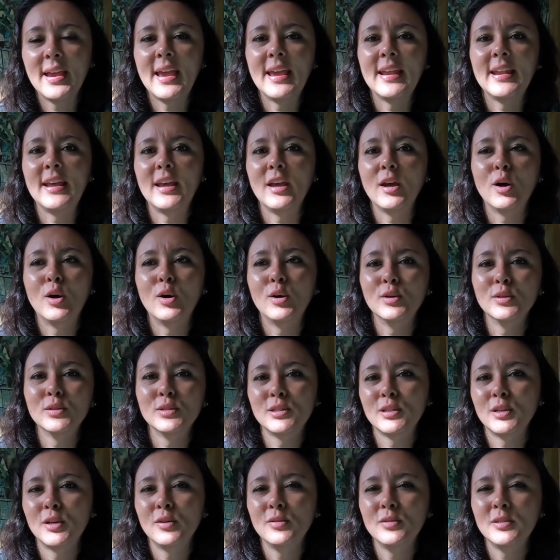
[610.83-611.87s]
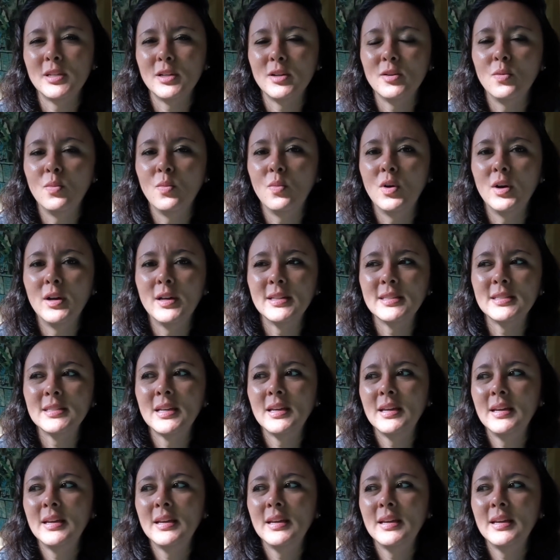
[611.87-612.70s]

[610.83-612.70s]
and I also didn't want